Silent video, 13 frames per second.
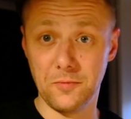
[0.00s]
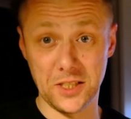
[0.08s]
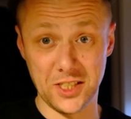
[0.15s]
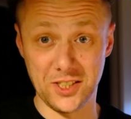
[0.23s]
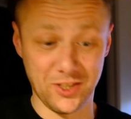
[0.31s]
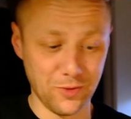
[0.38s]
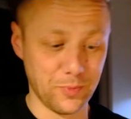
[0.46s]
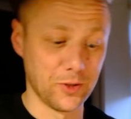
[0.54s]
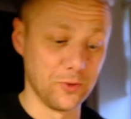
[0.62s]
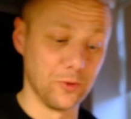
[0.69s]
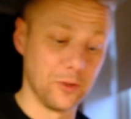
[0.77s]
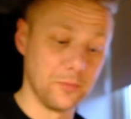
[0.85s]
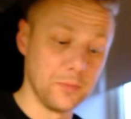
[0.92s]
is super
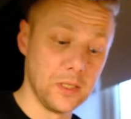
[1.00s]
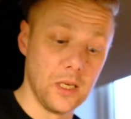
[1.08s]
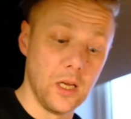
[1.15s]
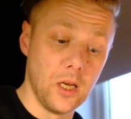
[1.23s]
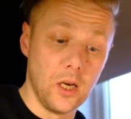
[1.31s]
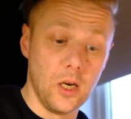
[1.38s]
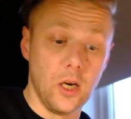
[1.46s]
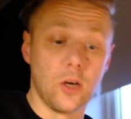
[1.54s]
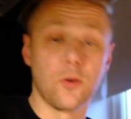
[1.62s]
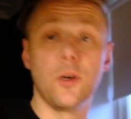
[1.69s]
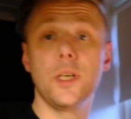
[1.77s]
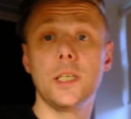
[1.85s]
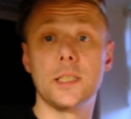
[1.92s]
cool.
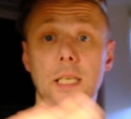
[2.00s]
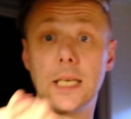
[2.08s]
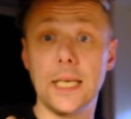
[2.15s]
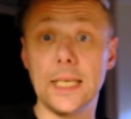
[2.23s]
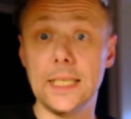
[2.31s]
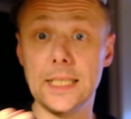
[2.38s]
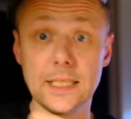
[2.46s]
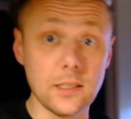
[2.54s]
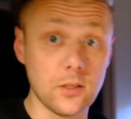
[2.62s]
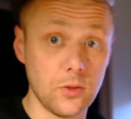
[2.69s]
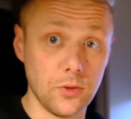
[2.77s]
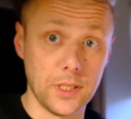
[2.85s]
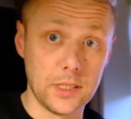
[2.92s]
Running a delay
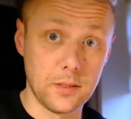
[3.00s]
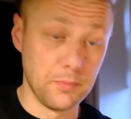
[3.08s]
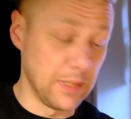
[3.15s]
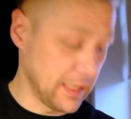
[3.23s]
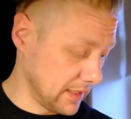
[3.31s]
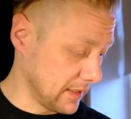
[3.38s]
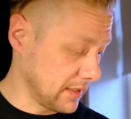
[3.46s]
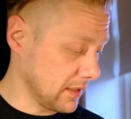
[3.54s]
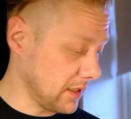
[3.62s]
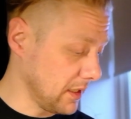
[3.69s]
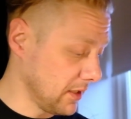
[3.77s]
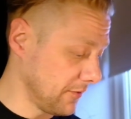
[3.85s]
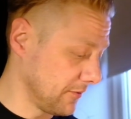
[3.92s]
into it makes it
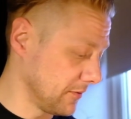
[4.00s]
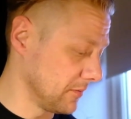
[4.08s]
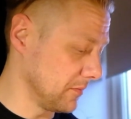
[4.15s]
kind of